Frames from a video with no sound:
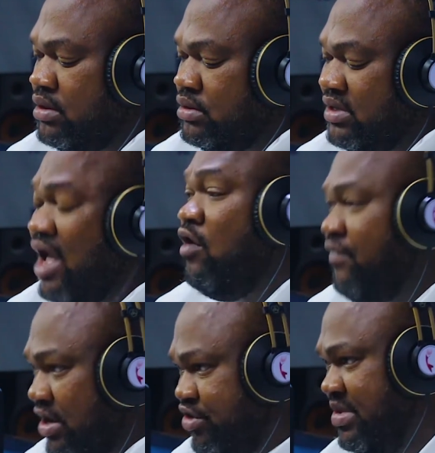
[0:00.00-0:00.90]
lack of
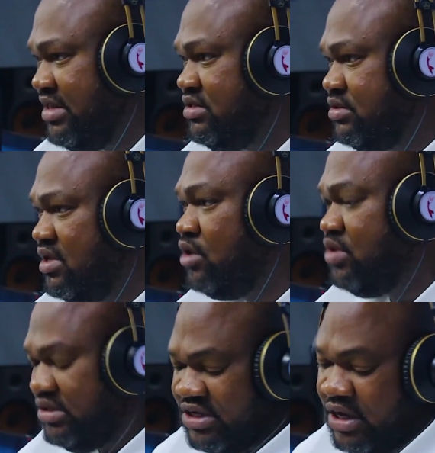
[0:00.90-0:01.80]
agreement. That's what
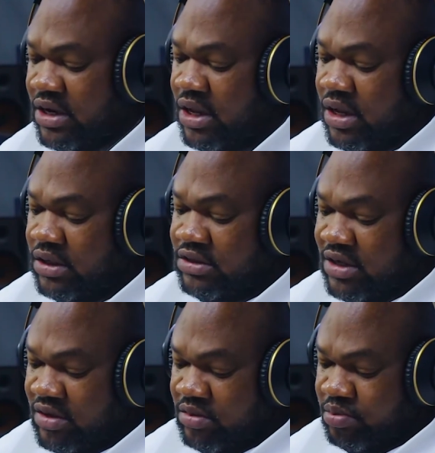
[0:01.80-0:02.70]
he said.
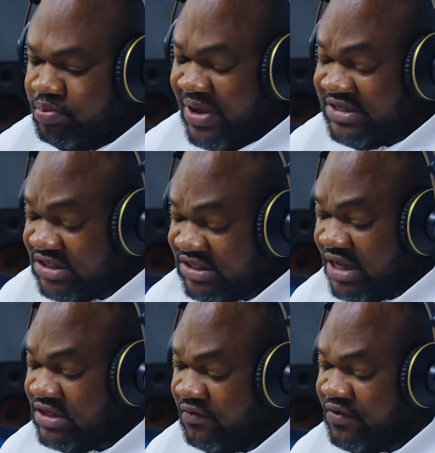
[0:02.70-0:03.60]

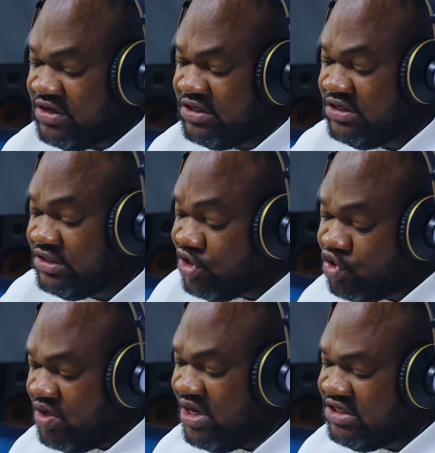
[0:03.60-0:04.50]
Persistent differences,
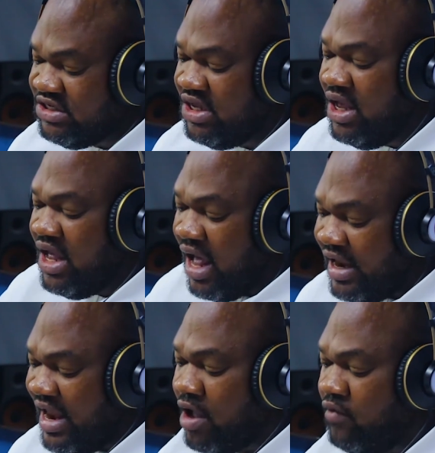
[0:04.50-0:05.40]
disunity,
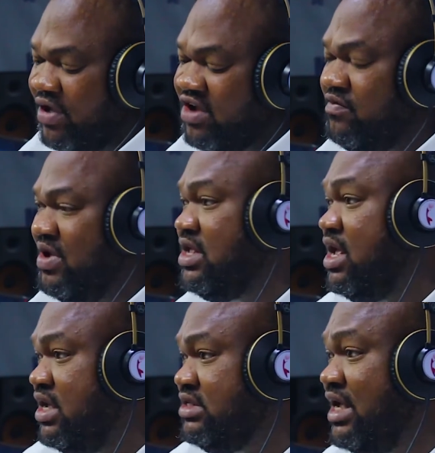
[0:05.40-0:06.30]
and lack of agreement.
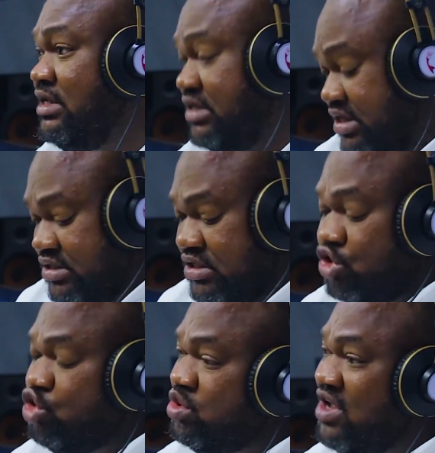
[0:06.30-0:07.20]
He said these
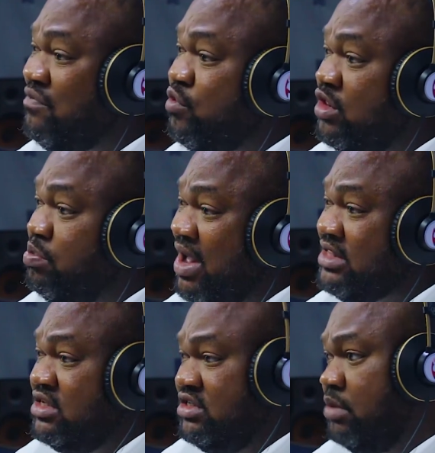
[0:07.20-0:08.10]
issues have put the
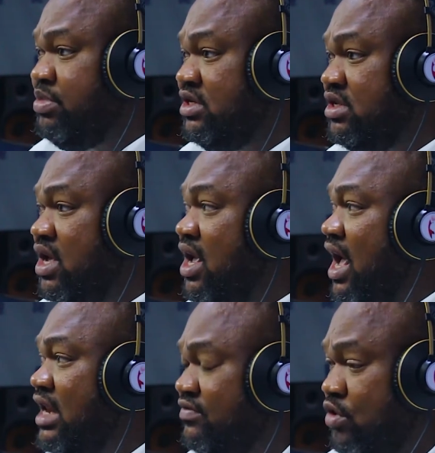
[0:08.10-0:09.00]
party in jeopardy.
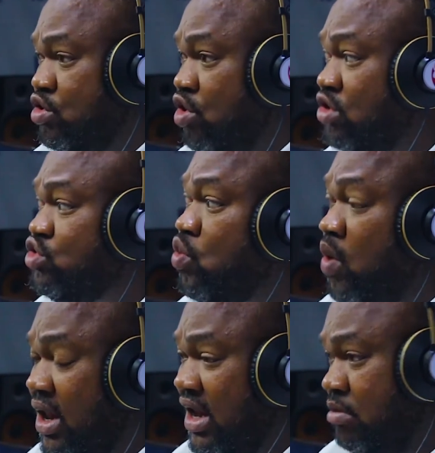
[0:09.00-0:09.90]
And if they do not
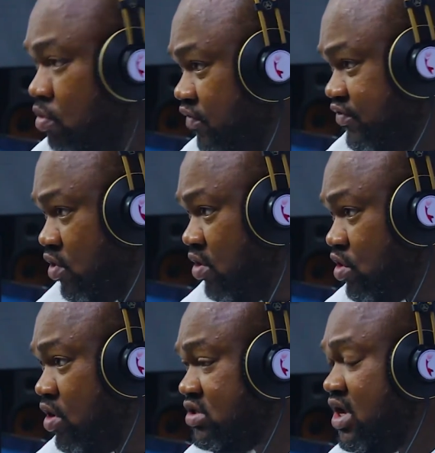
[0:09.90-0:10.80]
quickly move to
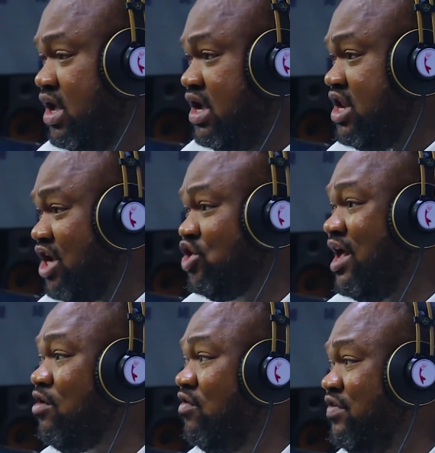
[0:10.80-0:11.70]
conduct a national
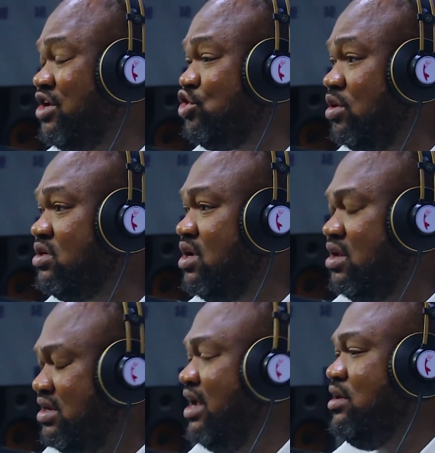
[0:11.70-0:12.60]
convention,
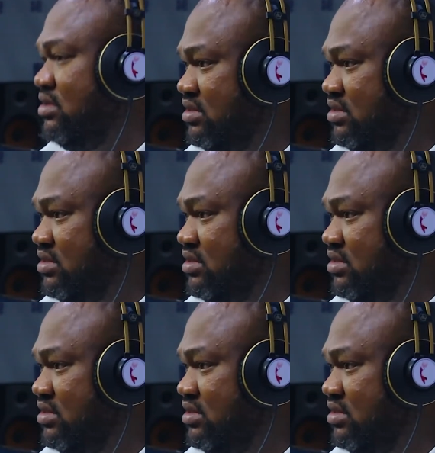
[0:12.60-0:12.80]
then